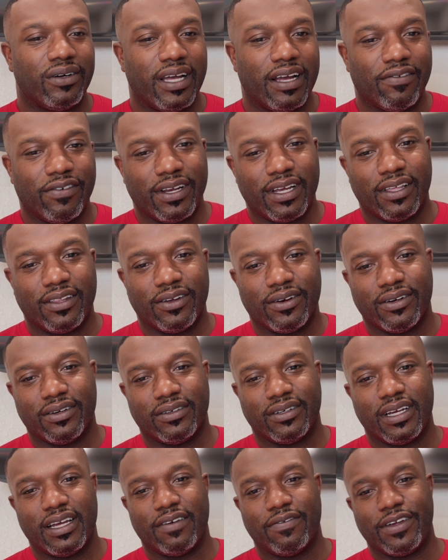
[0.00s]
every
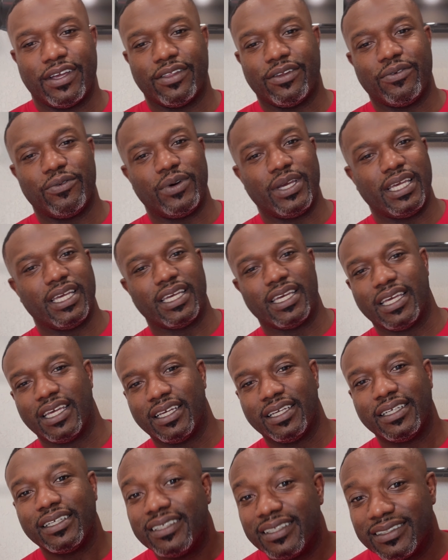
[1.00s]
other every other week,
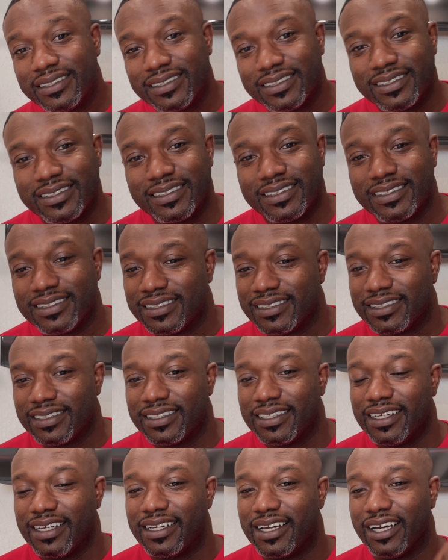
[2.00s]

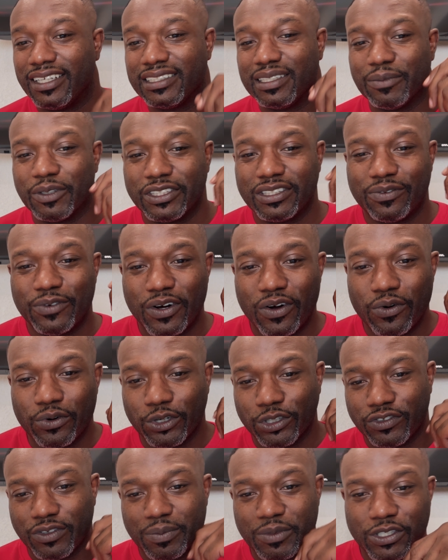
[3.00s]
your customer someone
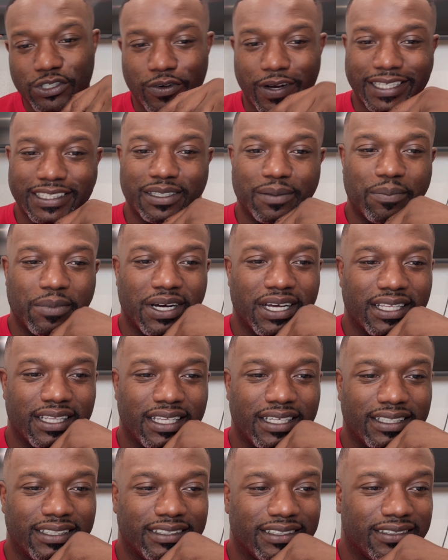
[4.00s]
orders from you twice a month,
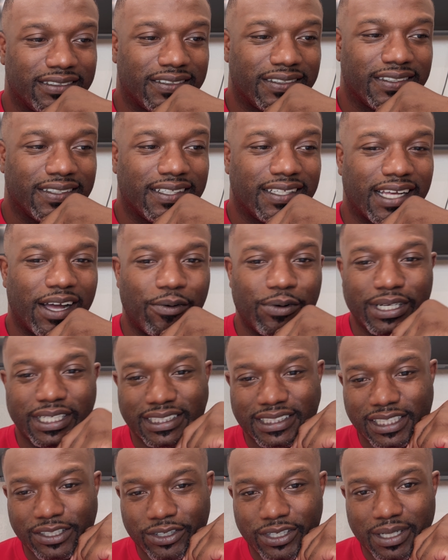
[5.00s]
I would
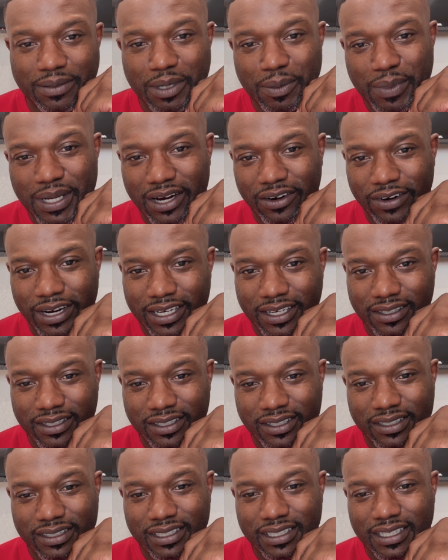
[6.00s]
consider them to be a regular.
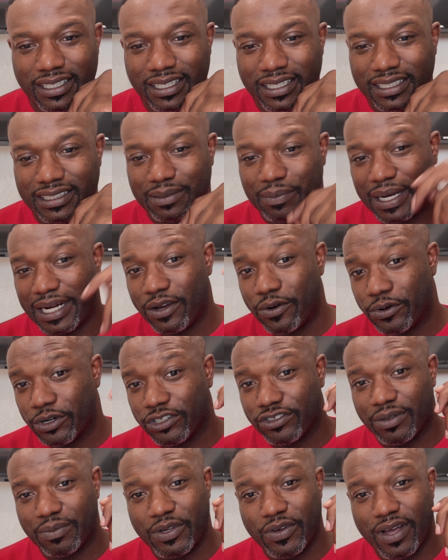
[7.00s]
Somebody orders
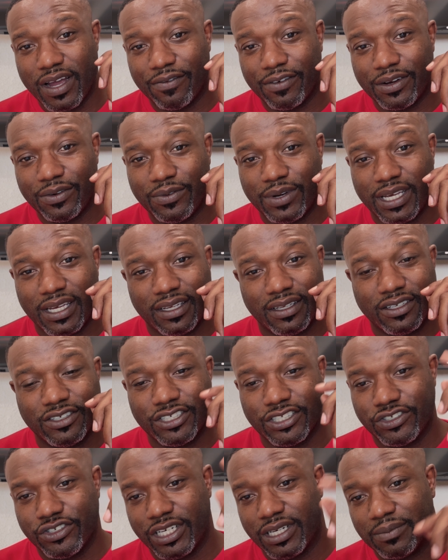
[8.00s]
from you every week, you
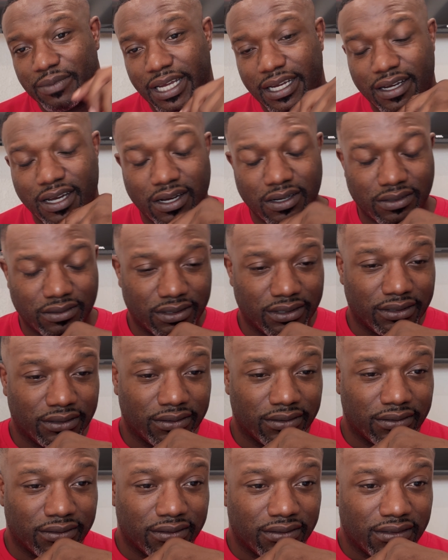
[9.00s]
should treat them like gold.
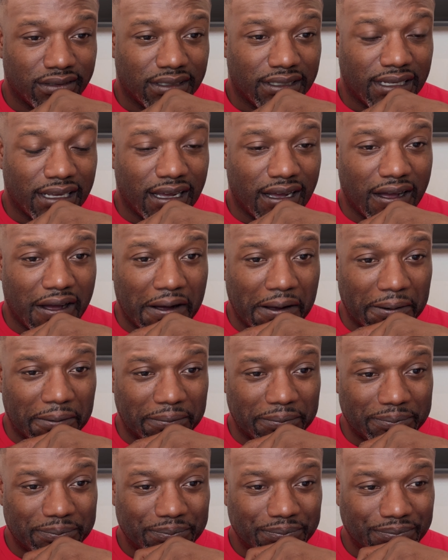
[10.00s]
Um,